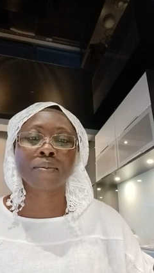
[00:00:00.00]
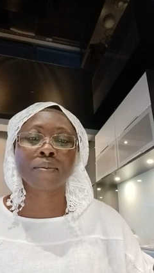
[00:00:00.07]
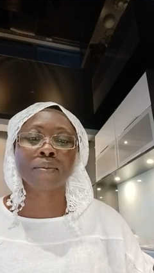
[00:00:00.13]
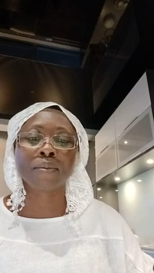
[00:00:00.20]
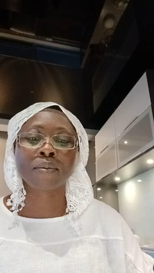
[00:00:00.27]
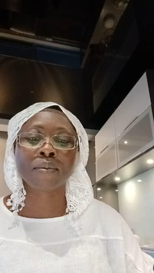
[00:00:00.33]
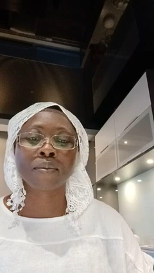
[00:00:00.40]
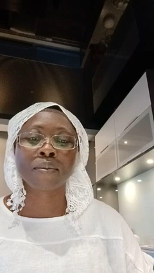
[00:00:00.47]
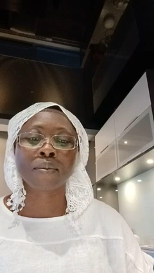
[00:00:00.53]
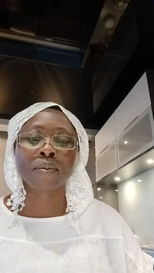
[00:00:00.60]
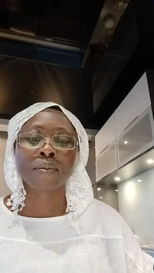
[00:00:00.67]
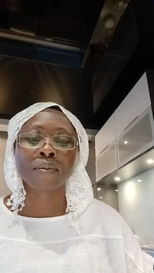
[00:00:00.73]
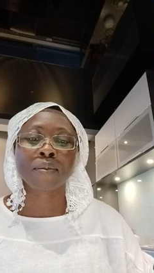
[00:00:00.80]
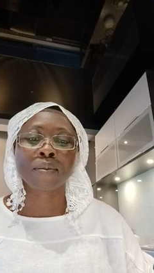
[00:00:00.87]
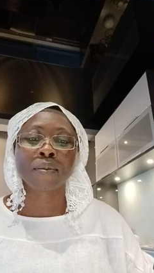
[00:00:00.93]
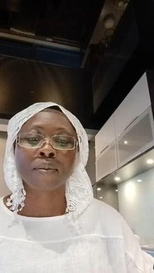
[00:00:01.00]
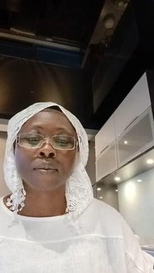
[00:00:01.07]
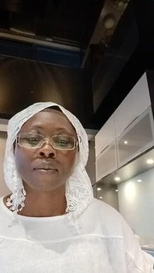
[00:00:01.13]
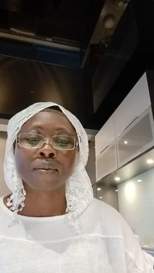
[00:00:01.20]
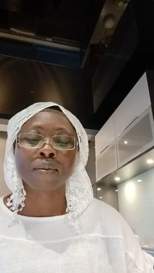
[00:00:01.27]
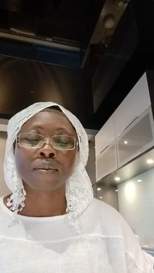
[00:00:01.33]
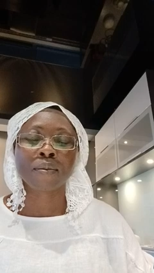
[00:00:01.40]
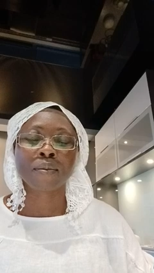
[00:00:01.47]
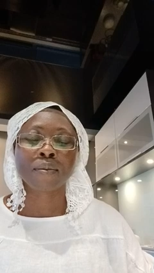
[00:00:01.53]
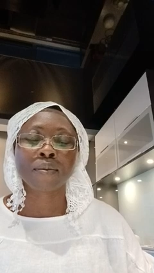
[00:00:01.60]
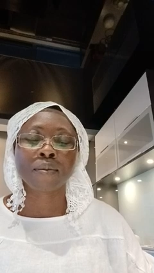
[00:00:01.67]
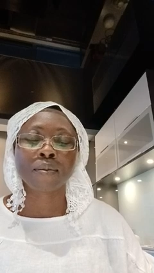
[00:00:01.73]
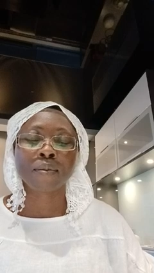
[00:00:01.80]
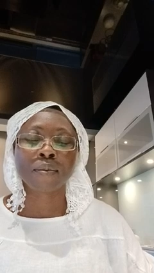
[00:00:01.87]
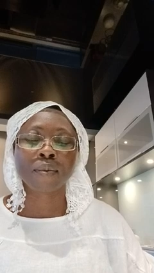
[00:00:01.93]

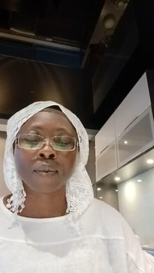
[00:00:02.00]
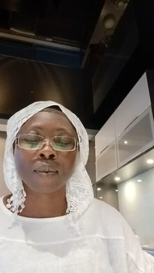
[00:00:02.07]
Nobody speaks.